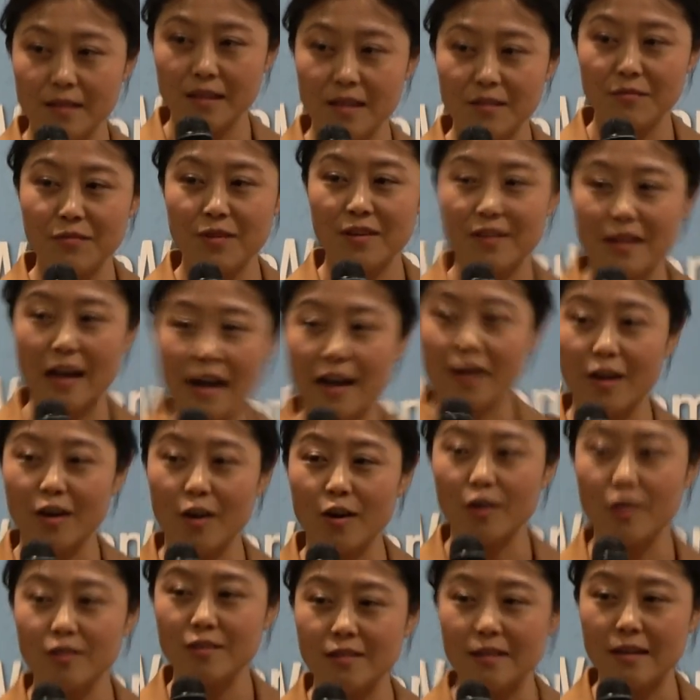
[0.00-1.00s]
Even I
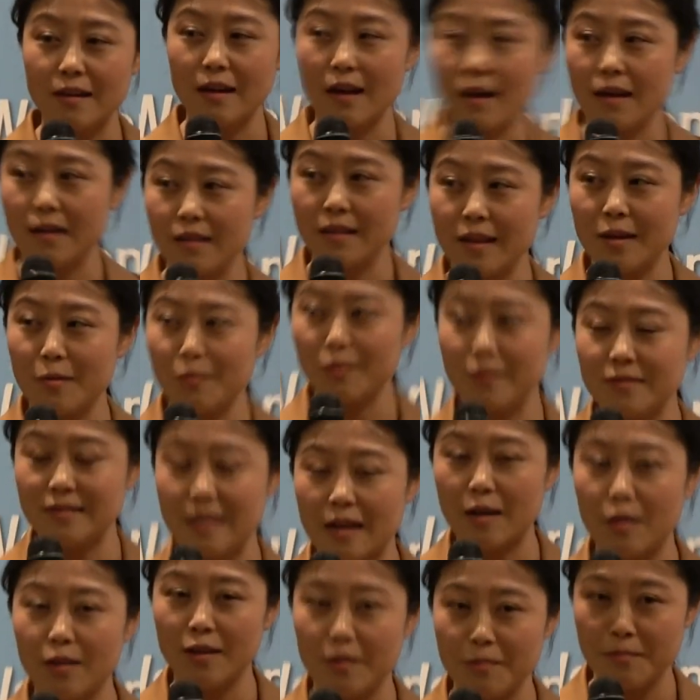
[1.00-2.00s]
heard they were
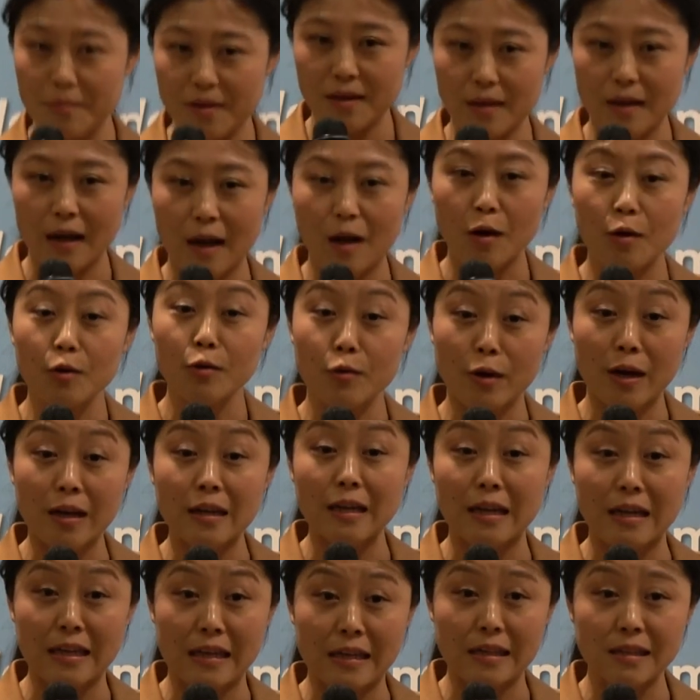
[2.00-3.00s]
telling me how
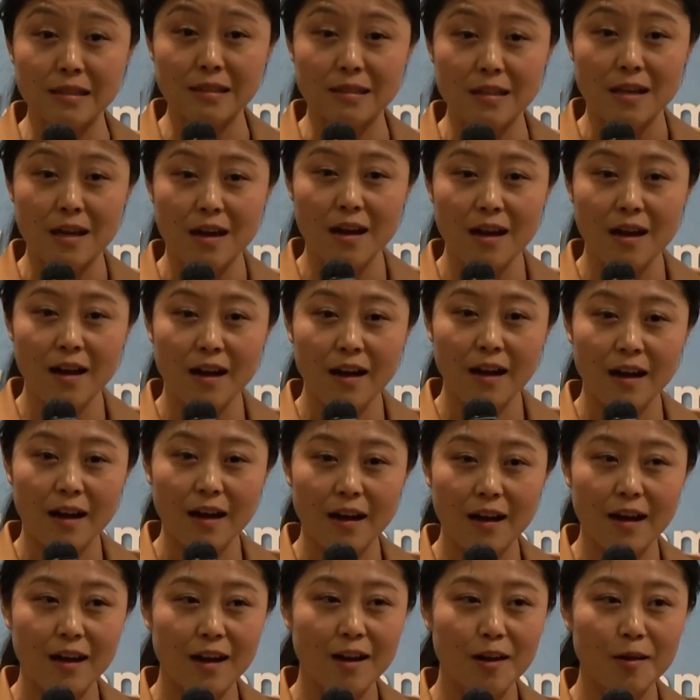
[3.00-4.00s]
great it is,
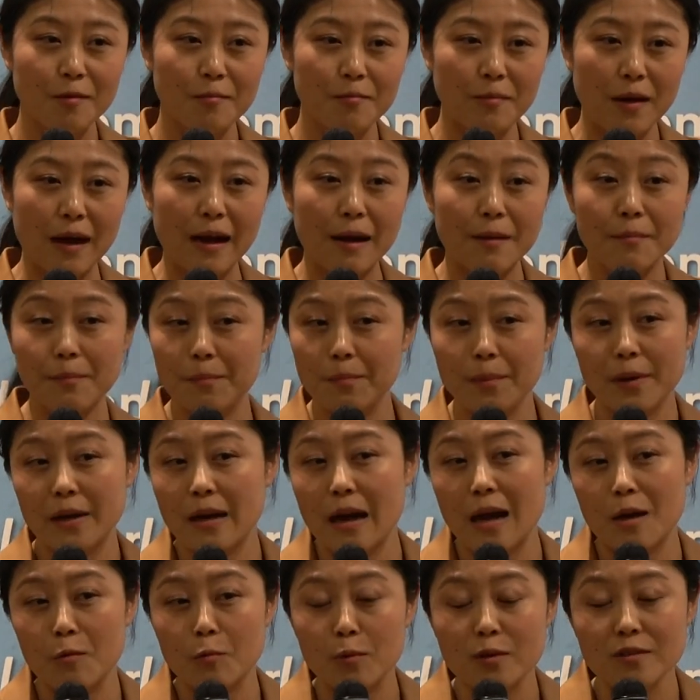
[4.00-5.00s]
but
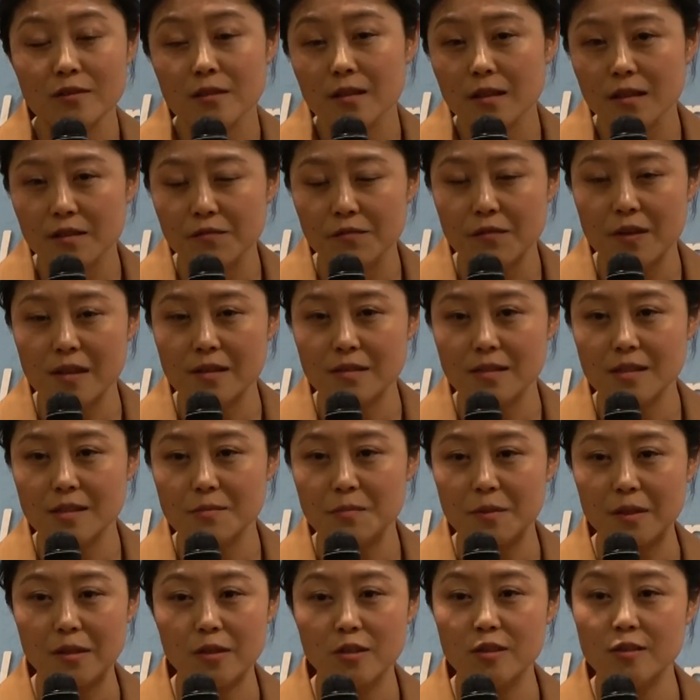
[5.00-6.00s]
I wasn't
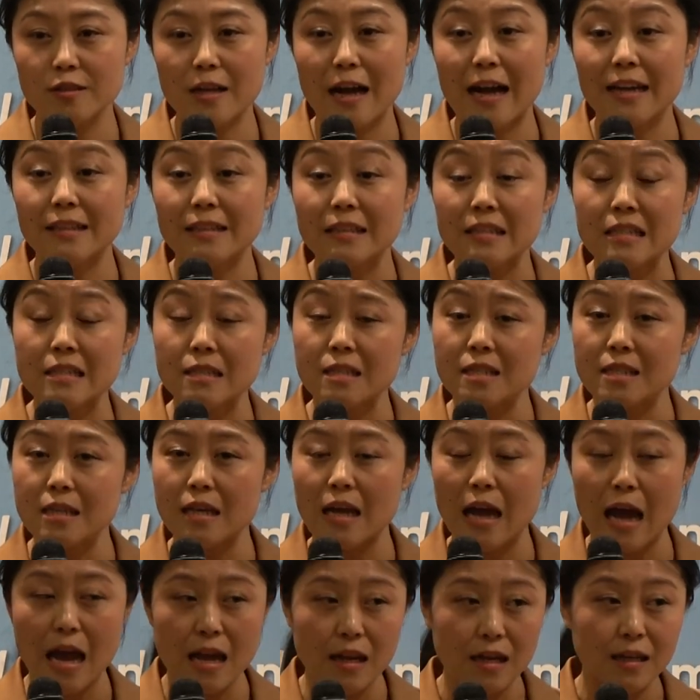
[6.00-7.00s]
convinced because I didn't
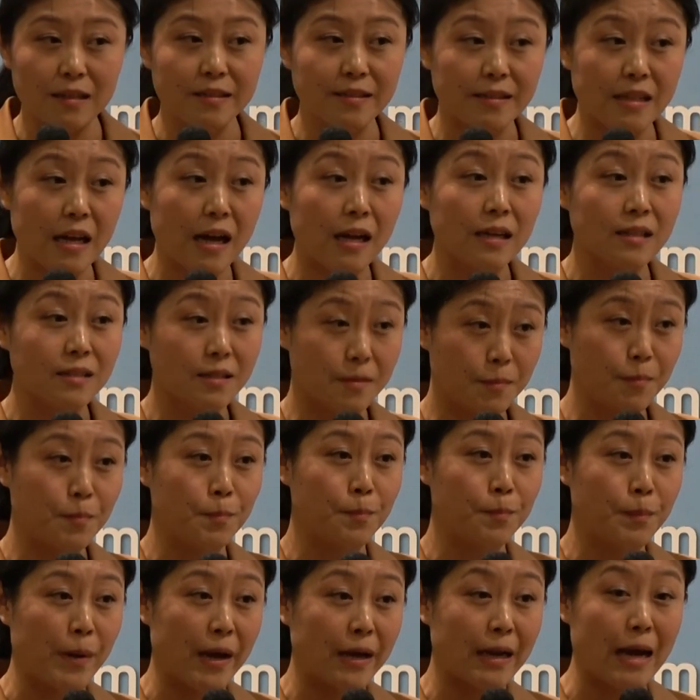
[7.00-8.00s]
see any science
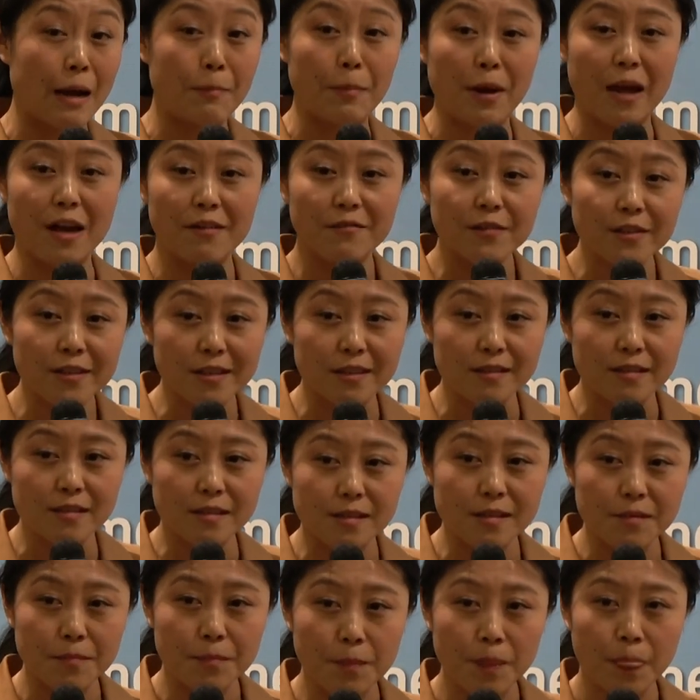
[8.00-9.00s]
backup
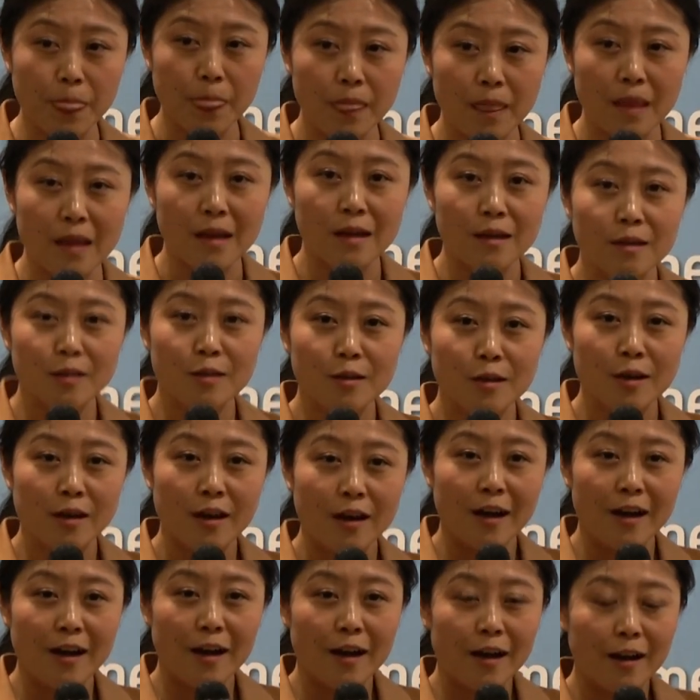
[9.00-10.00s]
evidence.
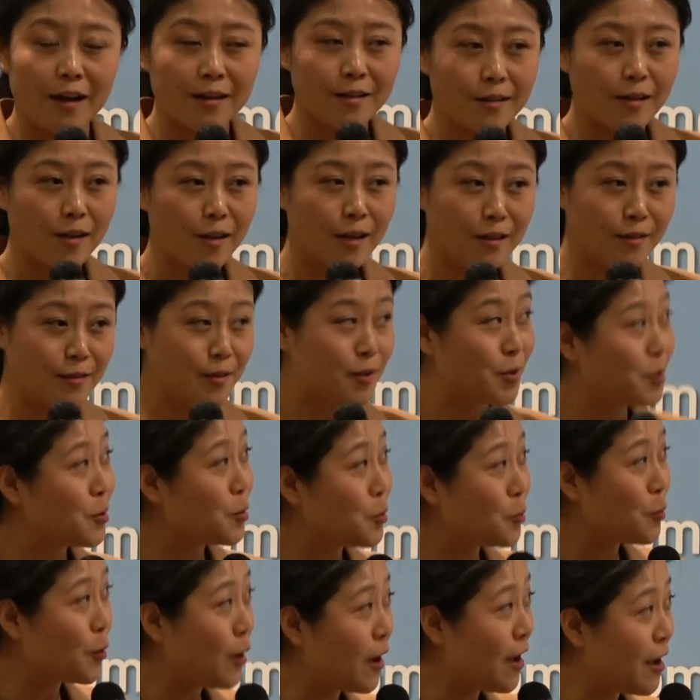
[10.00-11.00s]

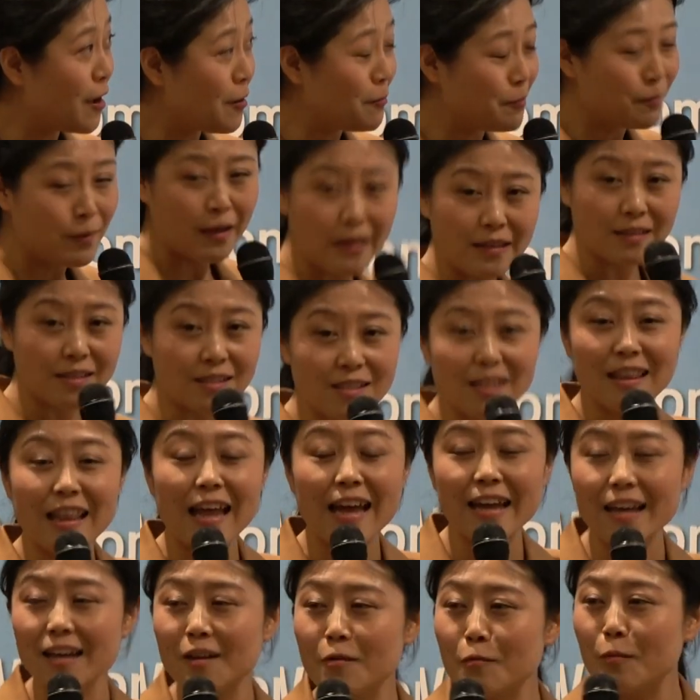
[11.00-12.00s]
Until it's
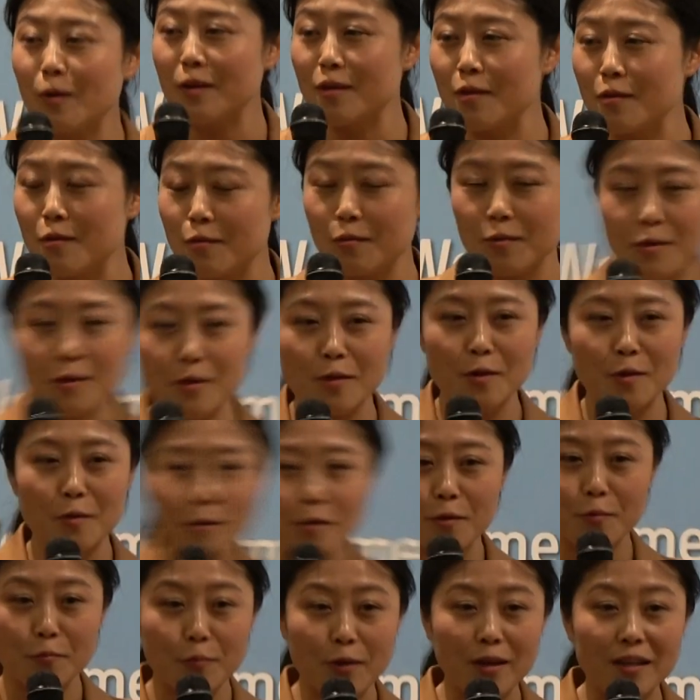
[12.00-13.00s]
like when
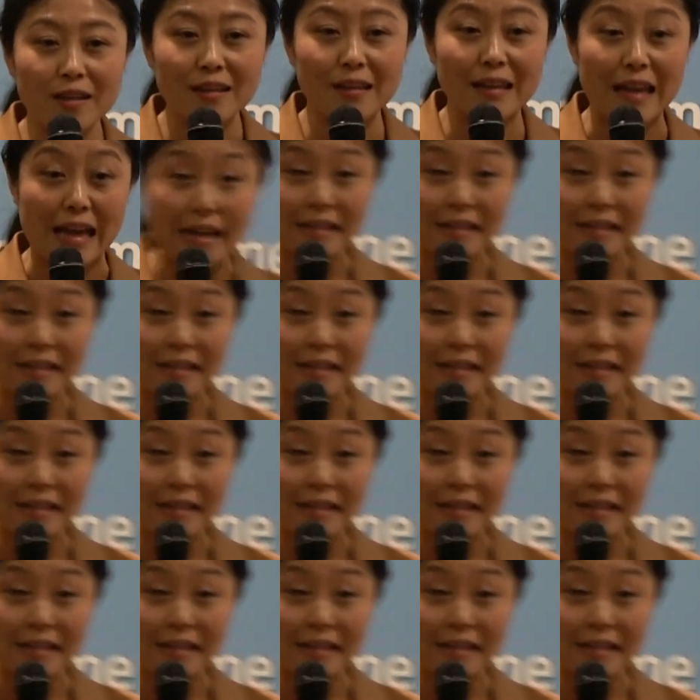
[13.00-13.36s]
you're reading an